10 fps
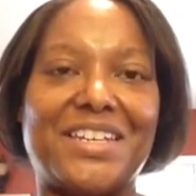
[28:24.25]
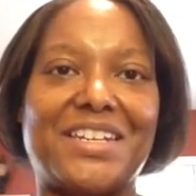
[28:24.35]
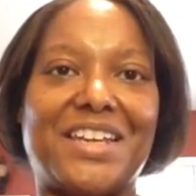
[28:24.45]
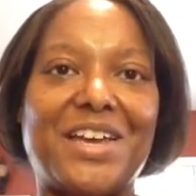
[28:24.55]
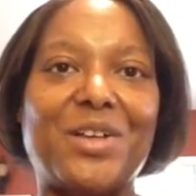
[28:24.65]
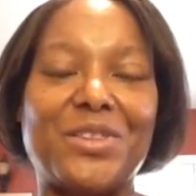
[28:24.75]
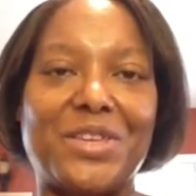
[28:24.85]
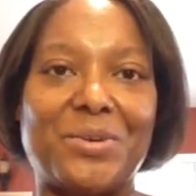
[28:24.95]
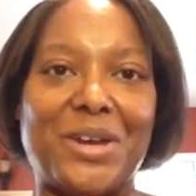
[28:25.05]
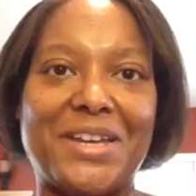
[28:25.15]
in a
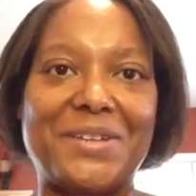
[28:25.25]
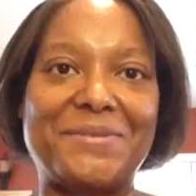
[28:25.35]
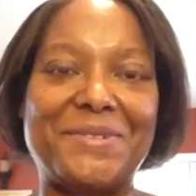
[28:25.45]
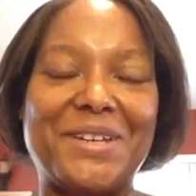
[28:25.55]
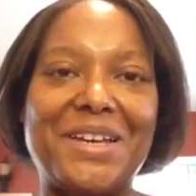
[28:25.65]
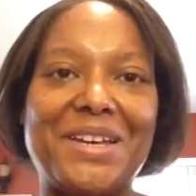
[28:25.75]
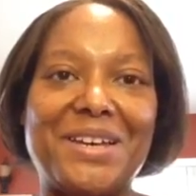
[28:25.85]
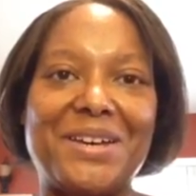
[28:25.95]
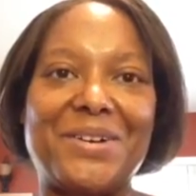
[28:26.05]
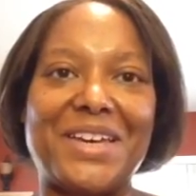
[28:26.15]
healthy way.
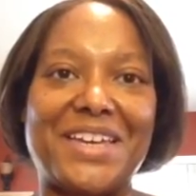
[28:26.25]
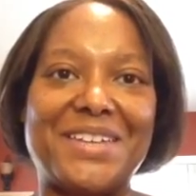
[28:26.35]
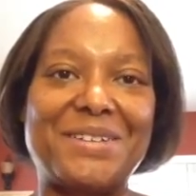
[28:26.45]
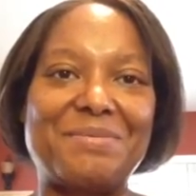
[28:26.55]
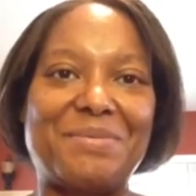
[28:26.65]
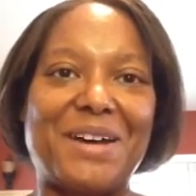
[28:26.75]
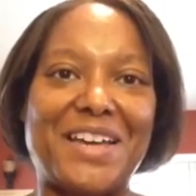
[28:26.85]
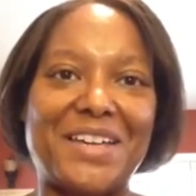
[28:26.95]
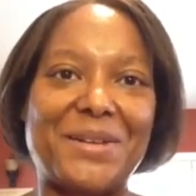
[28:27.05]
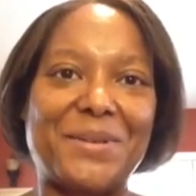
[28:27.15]
Okay,
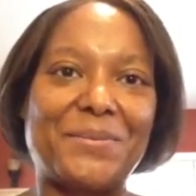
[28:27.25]
bye.